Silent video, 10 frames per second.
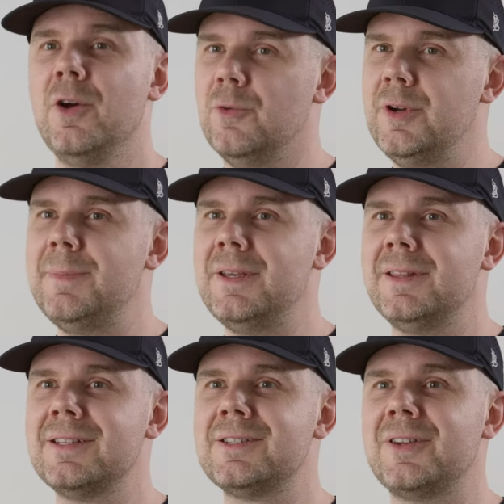
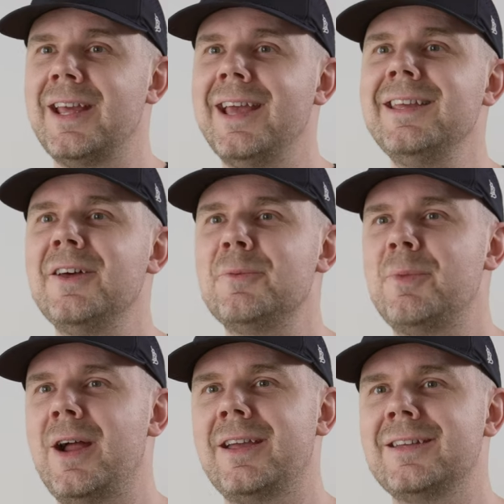Repeat this on any other
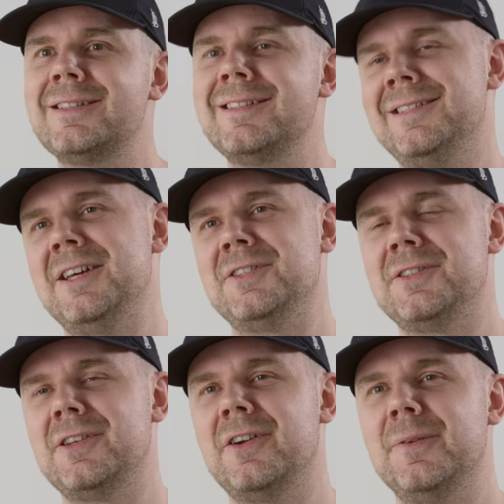brackets as
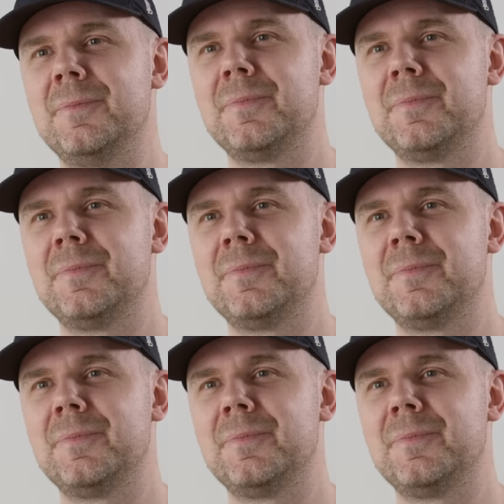necessary.